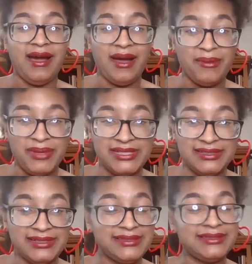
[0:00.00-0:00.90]
a
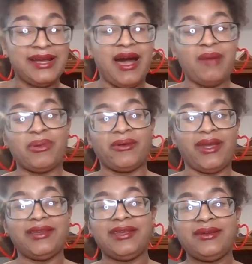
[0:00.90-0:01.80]
business
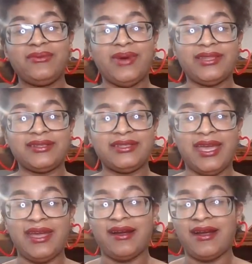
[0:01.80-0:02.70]
operating, whether
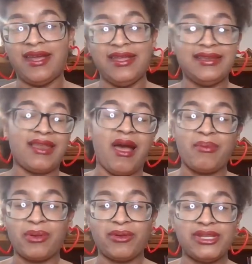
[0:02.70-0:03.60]
they are in
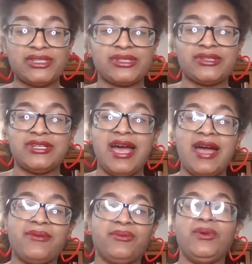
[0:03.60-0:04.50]
operation or
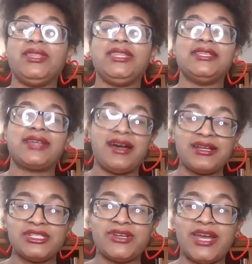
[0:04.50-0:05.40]
not with these
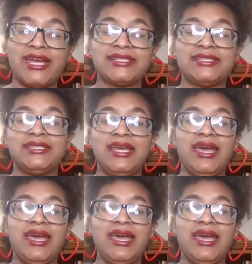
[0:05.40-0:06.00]
contracts,